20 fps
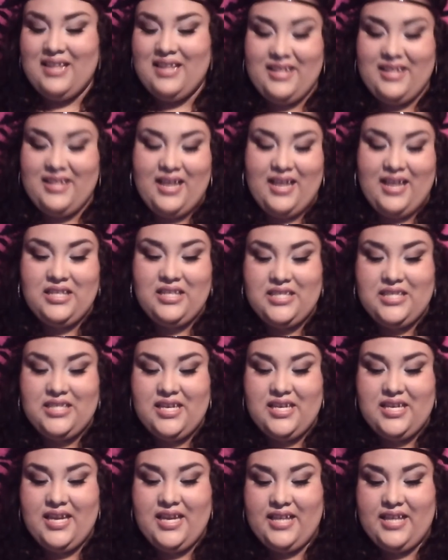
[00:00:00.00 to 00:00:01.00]
The next
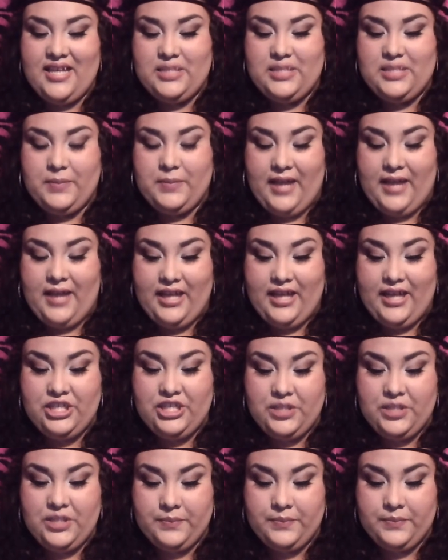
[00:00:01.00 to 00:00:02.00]
thing is
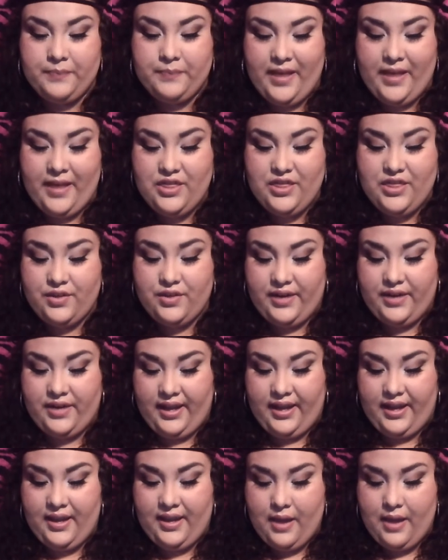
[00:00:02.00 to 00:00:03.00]
Blush by
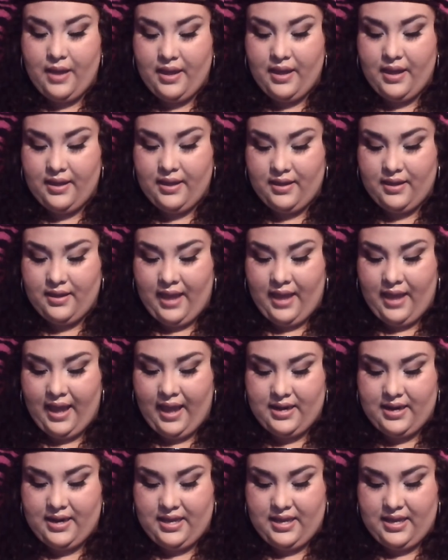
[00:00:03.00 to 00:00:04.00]
3
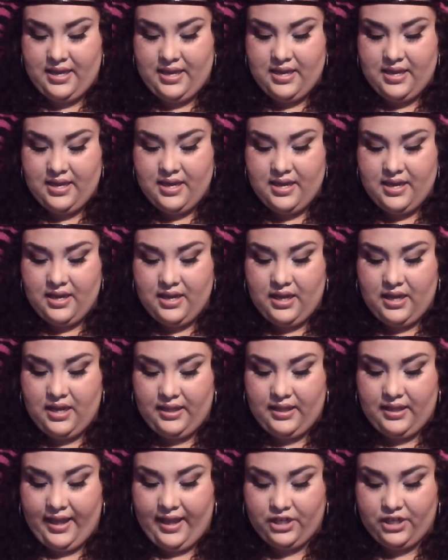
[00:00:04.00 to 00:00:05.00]
Candy
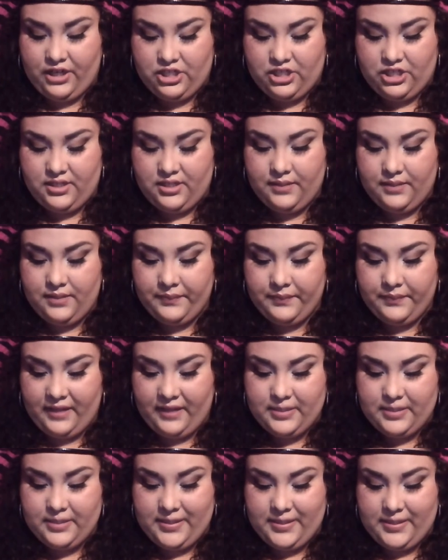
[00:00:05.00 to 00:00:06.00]
Collection.
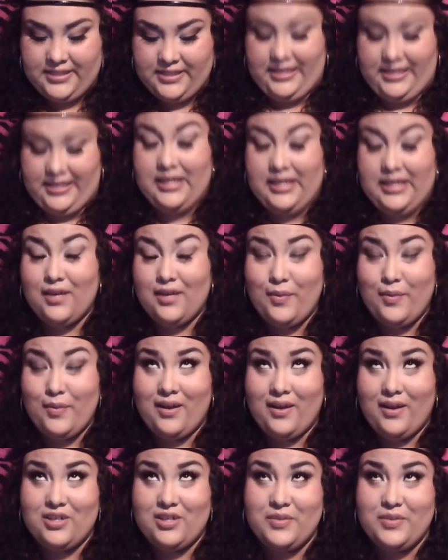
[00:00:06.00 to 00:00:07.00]
It's by Sleek. Oh my
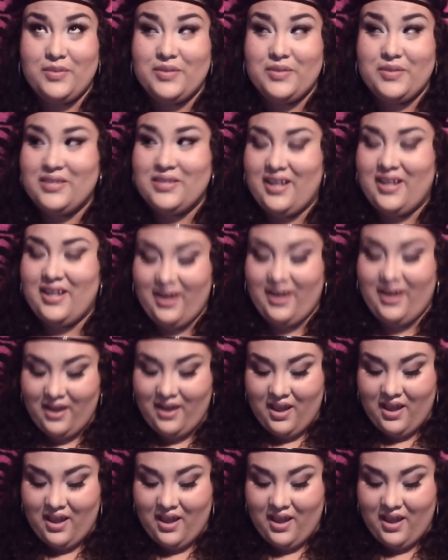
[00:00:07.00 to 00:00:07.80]
gosh, I was so excited.